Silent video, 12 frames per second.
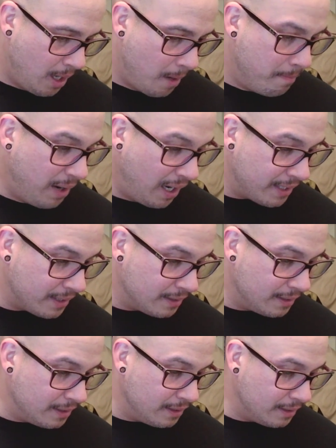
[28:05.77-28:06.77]
But
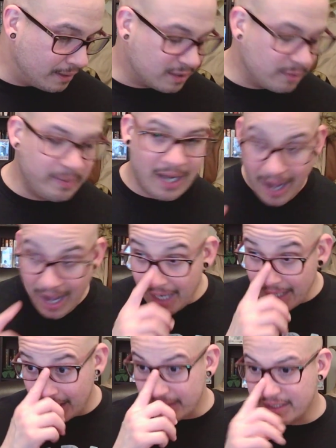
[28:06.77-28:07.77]
to be
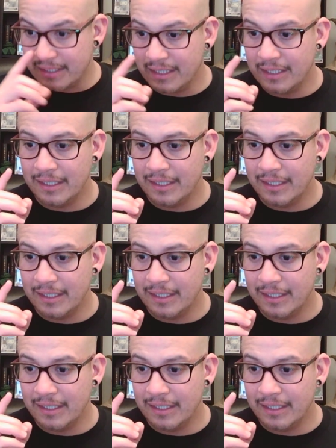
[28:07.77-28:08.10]
honest,